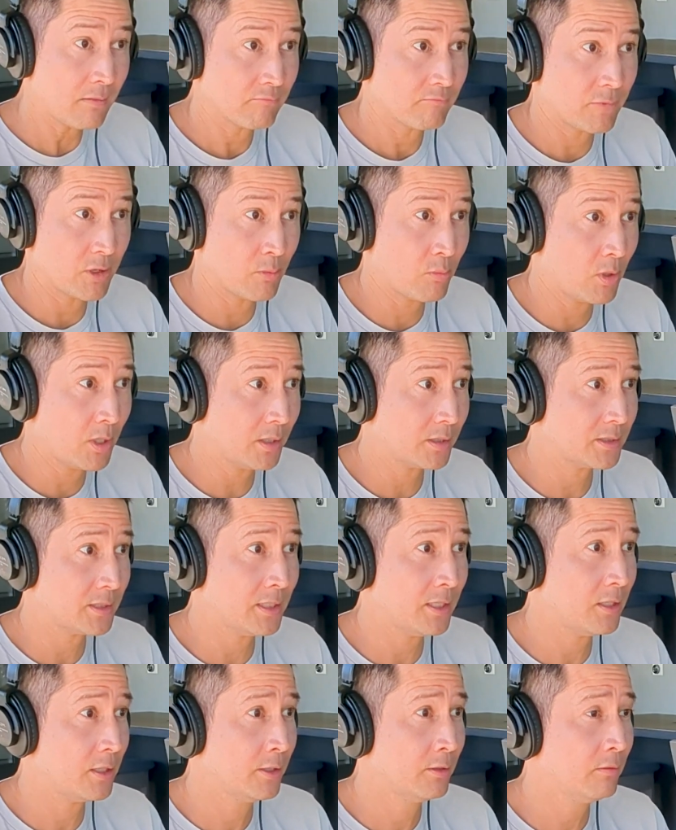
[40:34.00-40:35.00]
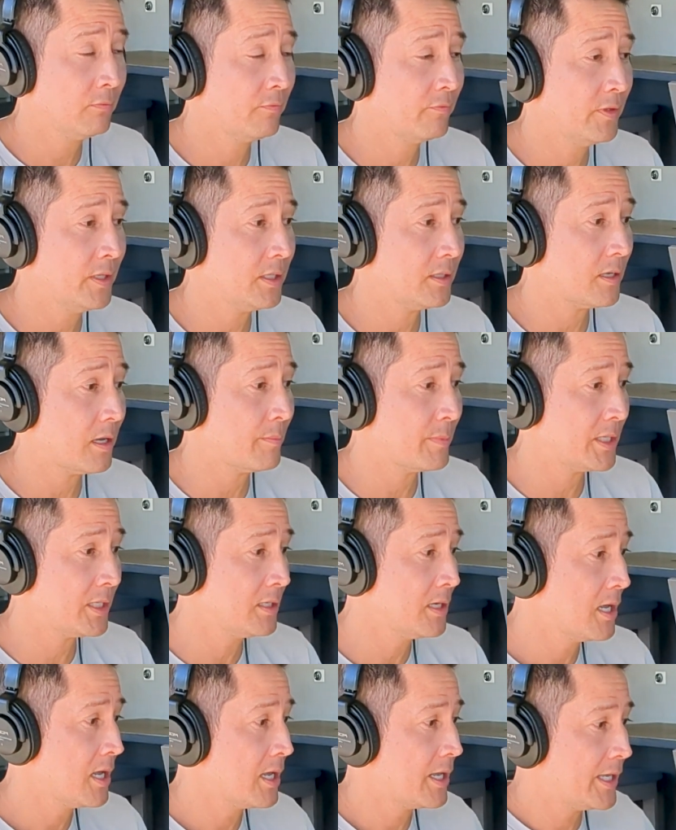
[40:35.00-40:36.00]
it works. And it'll fit. I mean,
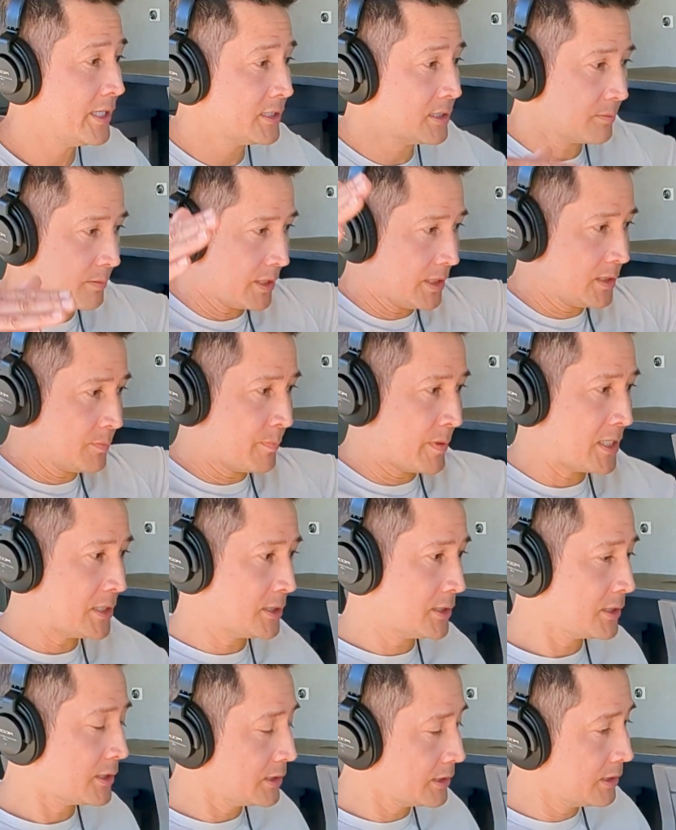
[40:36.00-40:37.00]
it's basically